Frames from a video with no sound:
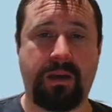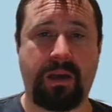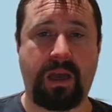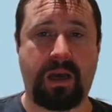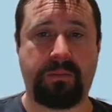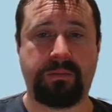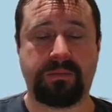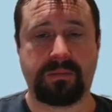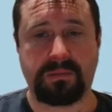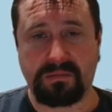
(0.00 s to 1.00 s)

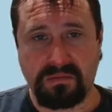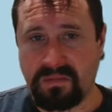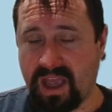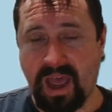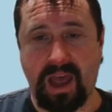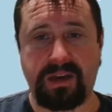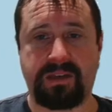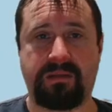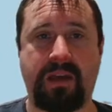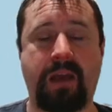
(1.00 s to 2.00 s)
add
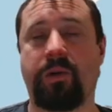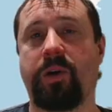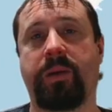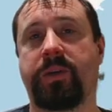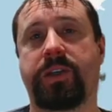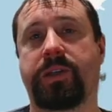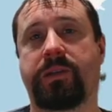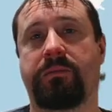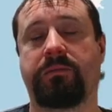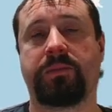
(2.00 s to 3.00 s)
our own images.